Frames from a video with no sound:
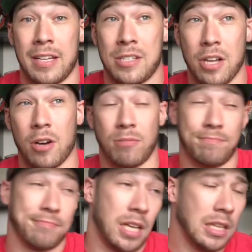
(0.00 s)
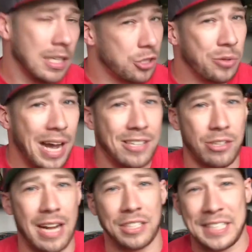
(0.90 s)
So unless you guys
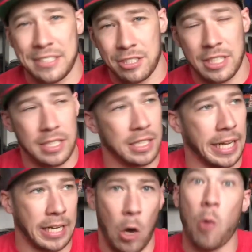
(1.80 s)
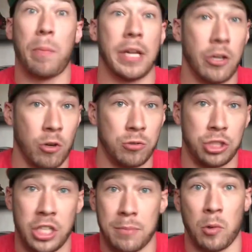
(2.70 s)
are actually interested in like opening your own
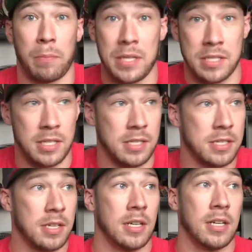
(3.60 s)
gym or business,